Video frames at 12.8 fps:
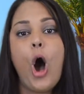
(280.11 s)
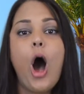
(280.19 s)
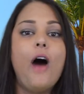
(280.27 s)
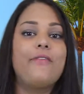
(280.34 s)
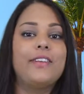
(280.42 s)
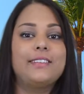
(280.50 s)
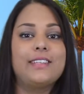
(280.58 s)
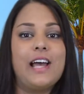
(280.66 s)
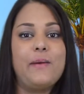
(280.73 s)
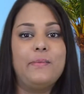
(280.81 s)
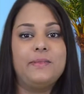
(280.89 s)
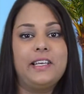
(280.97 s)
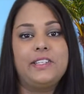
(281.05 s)

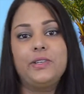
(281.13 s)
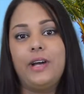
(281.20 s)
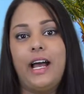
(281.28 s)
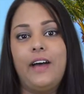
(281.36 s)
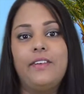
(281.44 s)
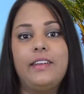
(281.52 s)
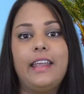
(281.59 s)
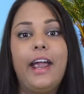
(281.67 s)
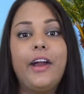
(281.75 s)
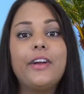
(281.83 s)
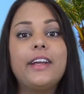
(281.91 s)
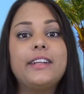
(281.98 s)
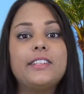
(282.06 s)
oftentimes they do have an
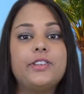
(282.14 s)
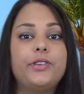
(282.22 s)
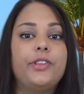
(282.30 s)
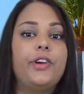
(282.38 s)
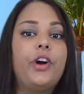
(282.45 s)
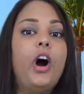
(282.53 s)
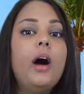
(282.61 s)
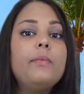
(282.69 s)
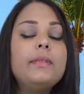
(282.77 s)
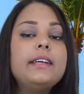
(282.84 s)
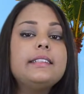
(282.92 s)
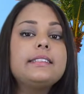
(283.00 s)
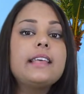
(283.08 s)
area to do their
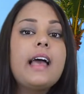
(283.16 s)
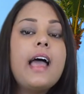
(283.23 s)
omelets,